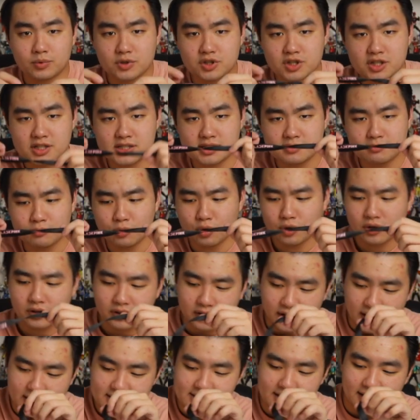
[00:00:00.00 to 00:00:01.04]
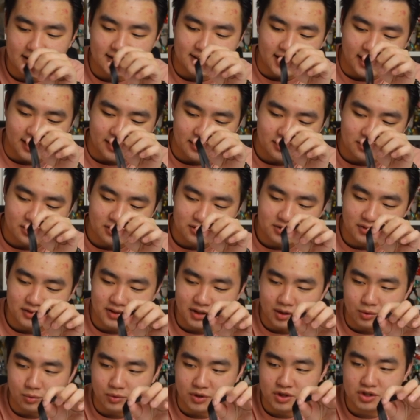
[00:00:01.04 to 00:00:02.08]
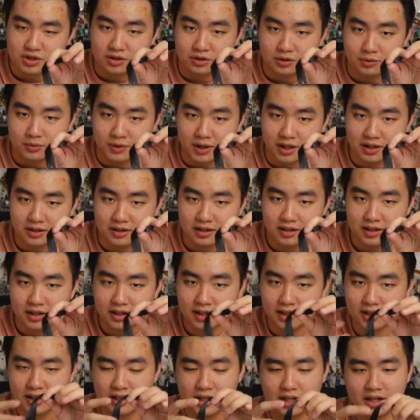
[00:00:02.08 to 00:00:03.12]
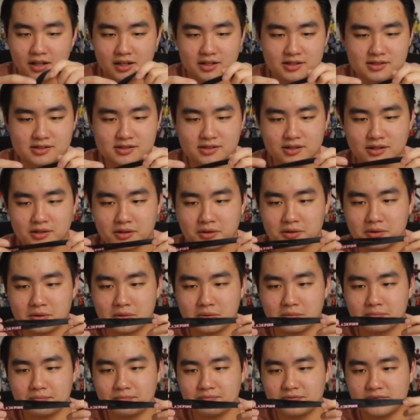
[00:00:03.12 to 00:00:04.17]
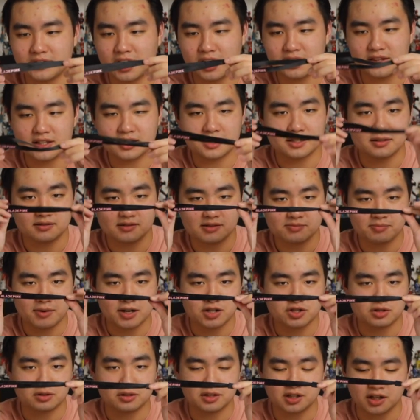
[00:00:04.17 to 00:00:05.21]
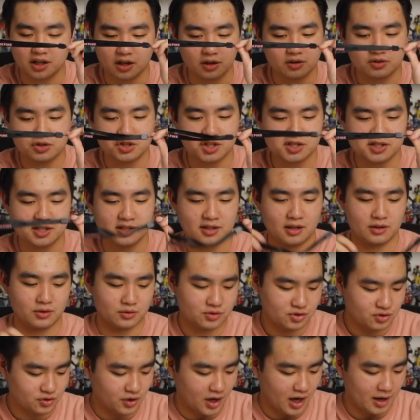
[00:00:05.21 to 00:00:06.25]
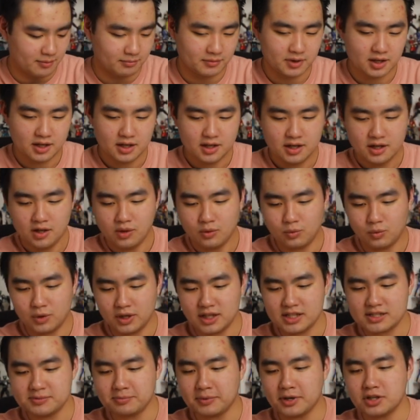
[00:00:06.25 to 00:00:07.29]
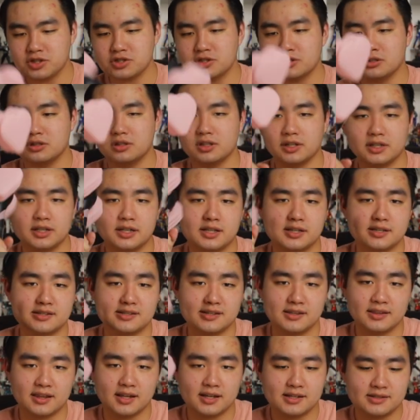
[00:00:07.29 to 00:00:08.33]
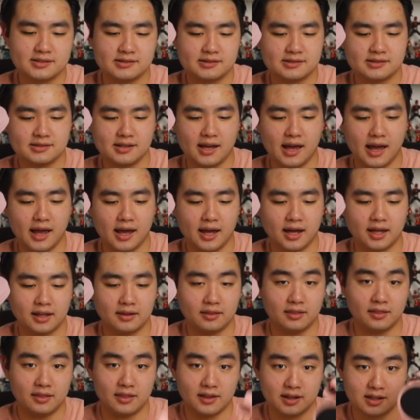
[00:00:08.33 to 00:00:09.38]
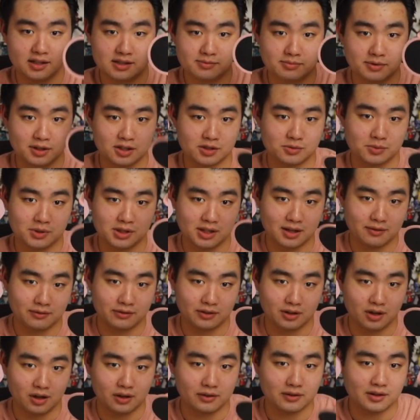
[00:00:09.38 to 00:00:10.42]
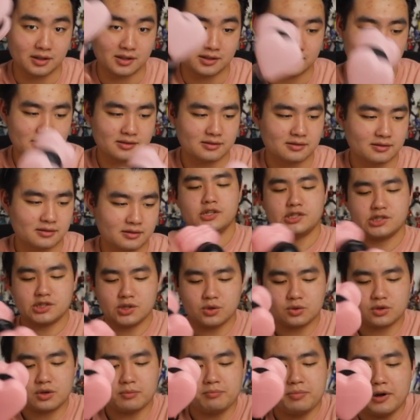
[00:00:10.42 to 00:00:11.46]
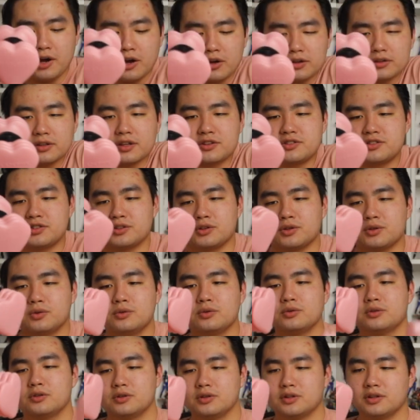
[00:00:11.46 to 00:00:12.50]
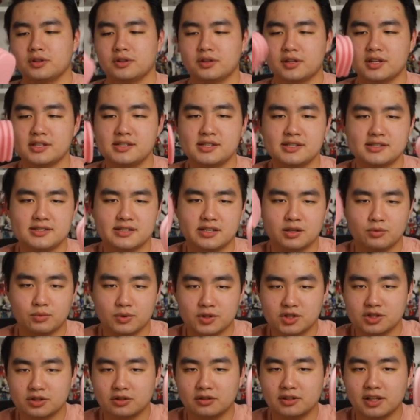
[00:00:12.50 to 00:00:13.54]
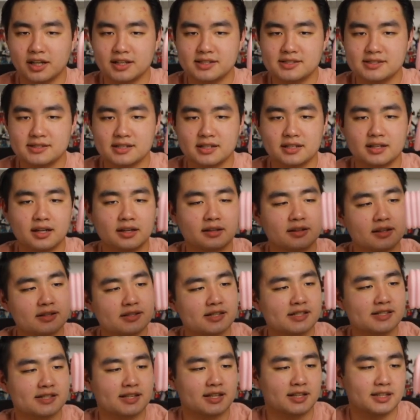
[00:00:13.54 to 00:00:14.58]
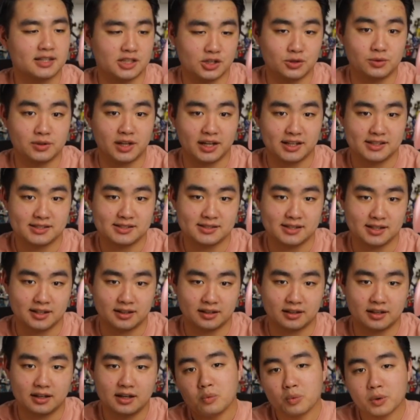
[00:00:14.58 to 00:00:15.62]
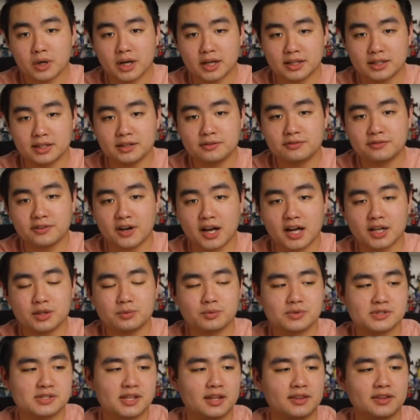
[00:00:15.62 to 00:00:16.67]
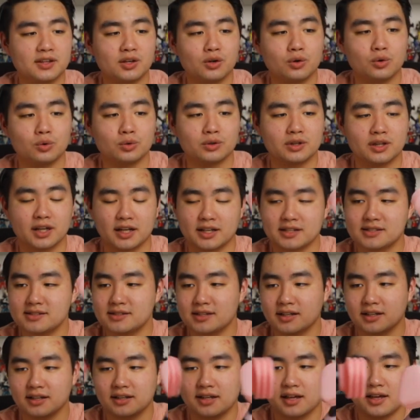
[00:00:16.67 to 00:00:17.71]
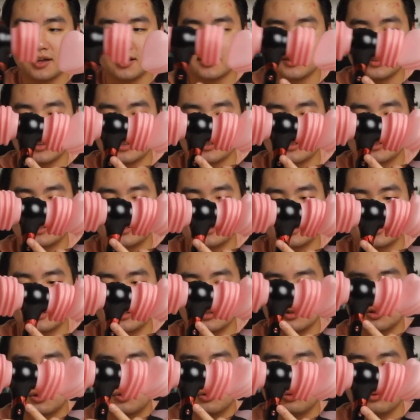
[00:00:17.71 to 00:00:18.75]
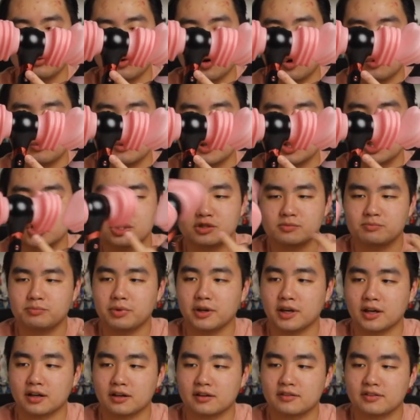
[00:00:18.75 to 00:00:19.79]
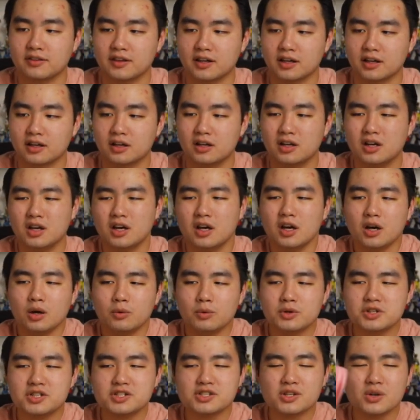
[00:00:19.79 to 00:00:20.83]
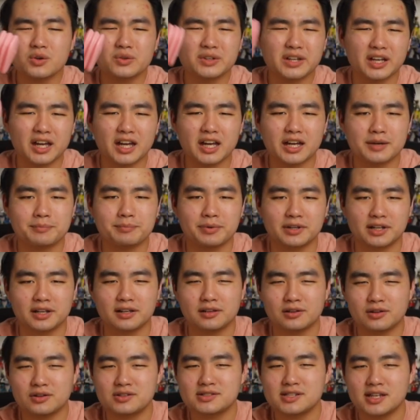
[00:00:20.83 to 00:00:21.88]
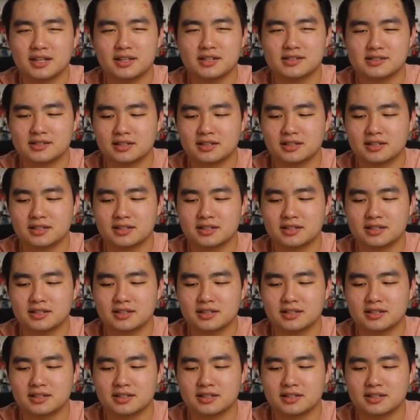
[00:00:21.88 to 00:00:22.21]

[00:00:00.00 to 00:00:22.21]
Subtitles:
which is more or less identical to the original one. So nothing special here, just another strap. What is special is this and this, because we never got this. So comparing the two, this is the original light stick and this is the new light stick. What I did find was that the old light stick had this chromish pink thing, which is okay, but it looks like it's